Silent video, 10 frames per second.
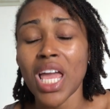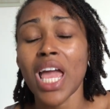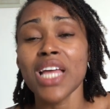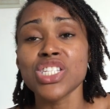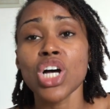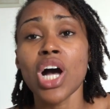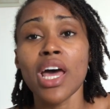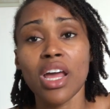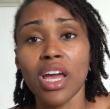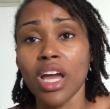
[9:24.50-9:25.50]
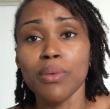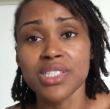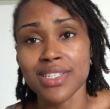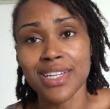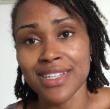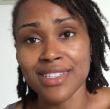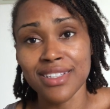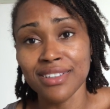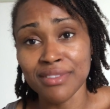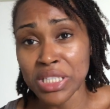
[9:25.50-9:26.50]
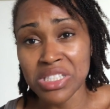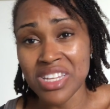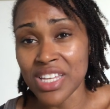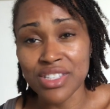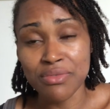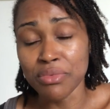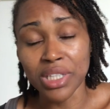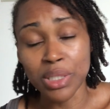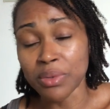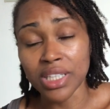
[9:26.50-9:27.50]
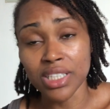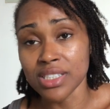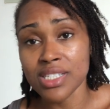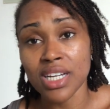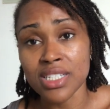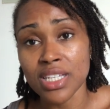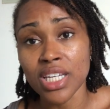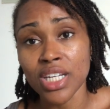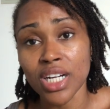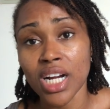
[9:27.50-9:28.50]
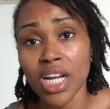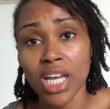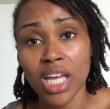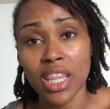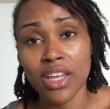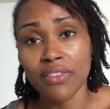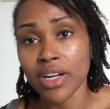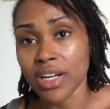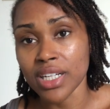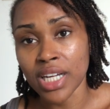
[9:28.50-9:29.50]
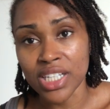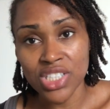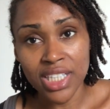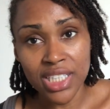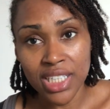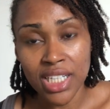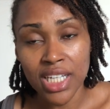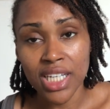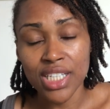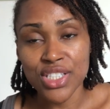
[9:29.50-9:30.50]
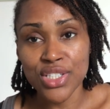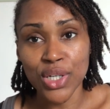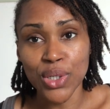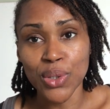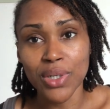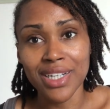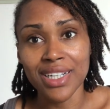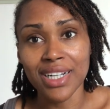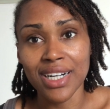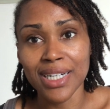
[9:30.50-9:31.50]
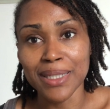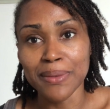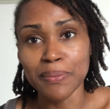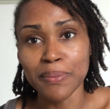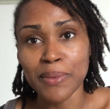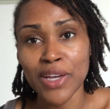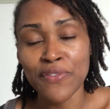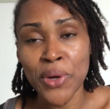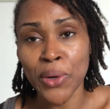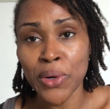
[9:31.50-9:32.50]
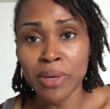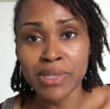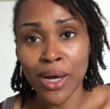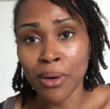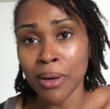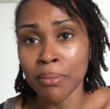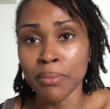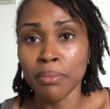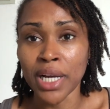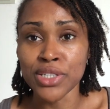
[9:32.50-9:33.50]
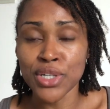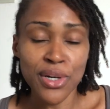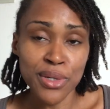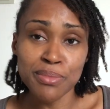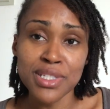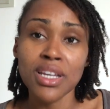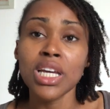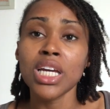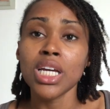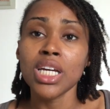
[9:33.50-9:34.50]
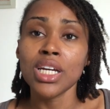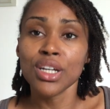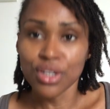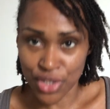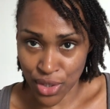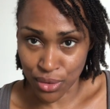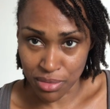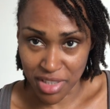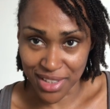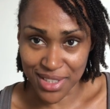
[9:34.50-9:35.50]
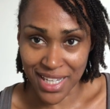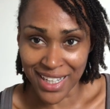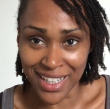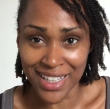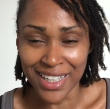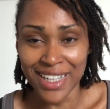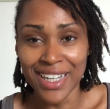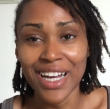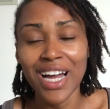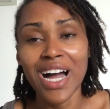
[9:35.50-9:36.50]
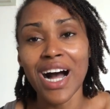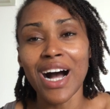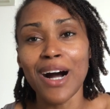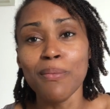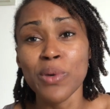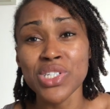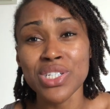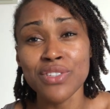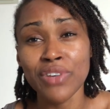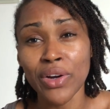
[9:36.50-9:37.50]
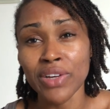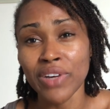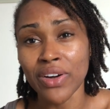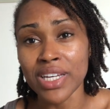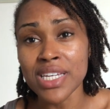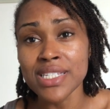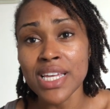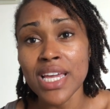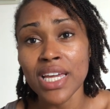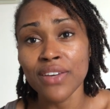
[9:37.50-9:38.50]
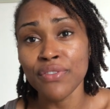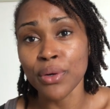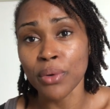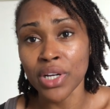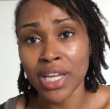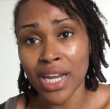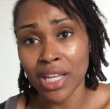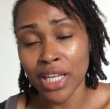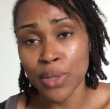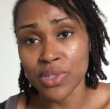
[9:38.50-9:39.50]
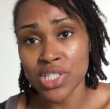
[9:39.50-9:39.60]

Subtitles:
and I was disgusted. It's really, really disgusting here. They're very unhygienic. So if you're creeped out by germs, cook your own meals, which is very, very easy if you're working at a language